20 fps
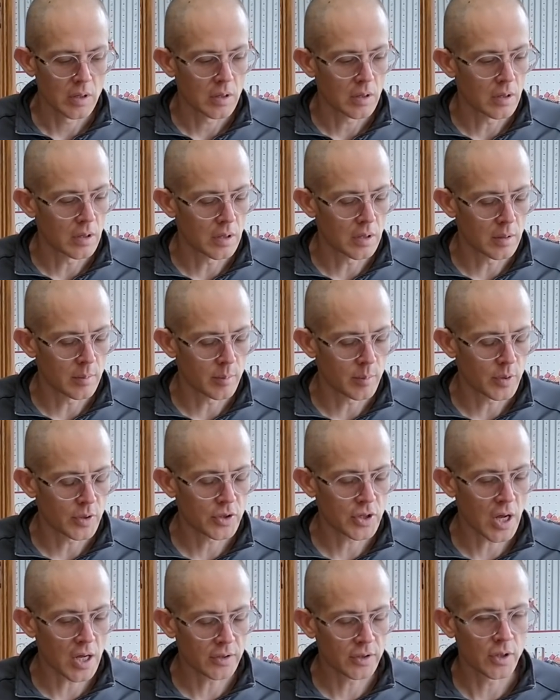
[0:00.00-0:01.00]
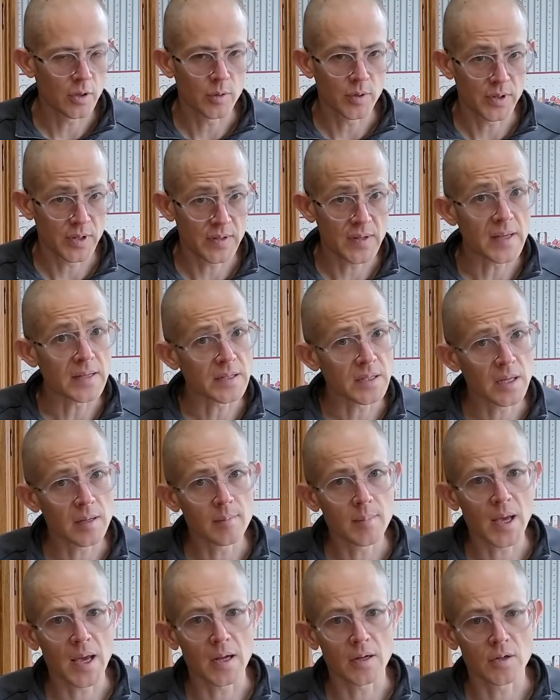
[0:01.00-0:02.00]
Cha Tou within that
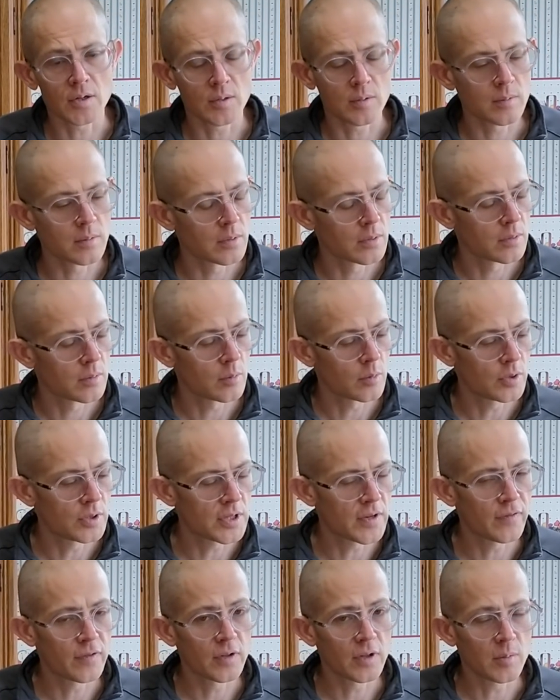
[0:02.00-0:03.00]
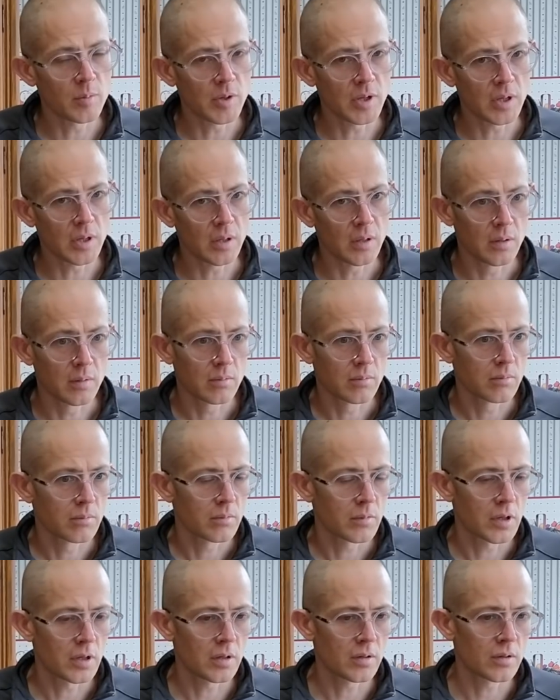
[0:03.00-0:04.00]
same batch would definitely be
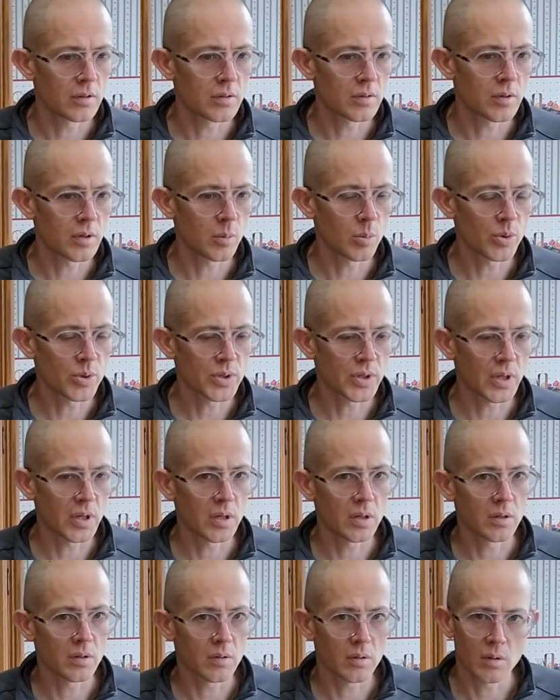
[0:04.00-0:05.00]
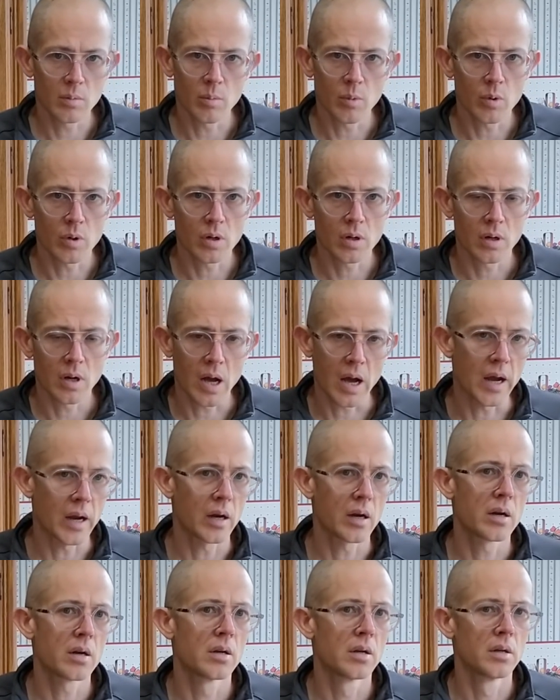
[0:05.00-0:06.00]
another 20% or more
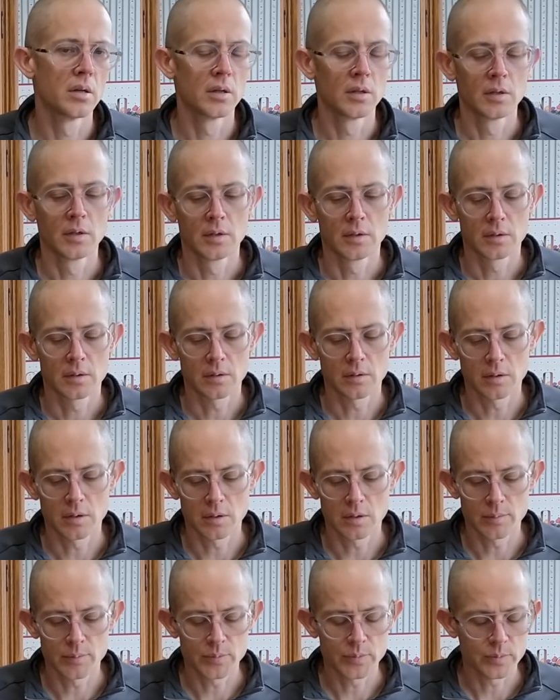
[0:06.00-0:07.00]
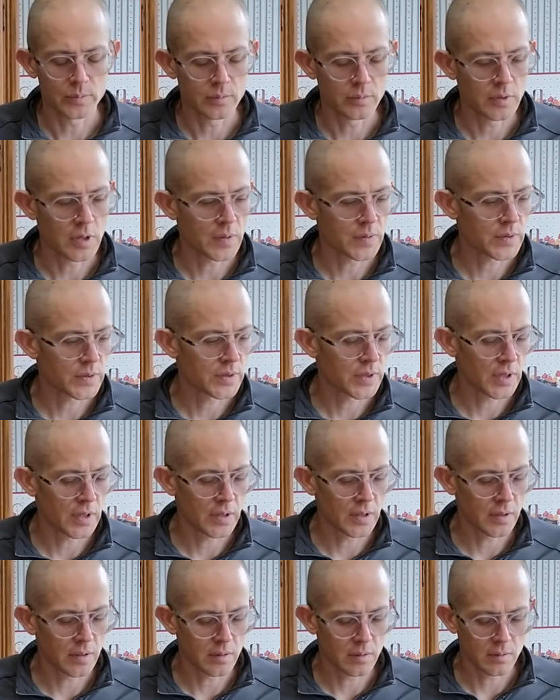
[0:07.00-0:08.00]
higher. Not to say
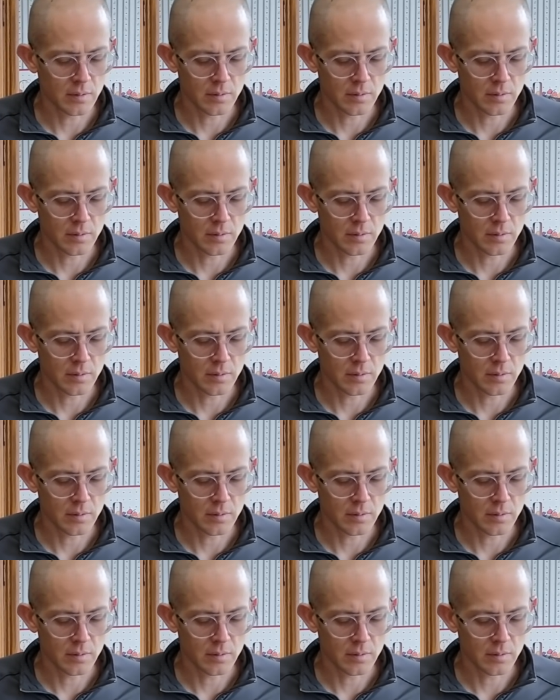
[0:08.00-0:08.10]
that,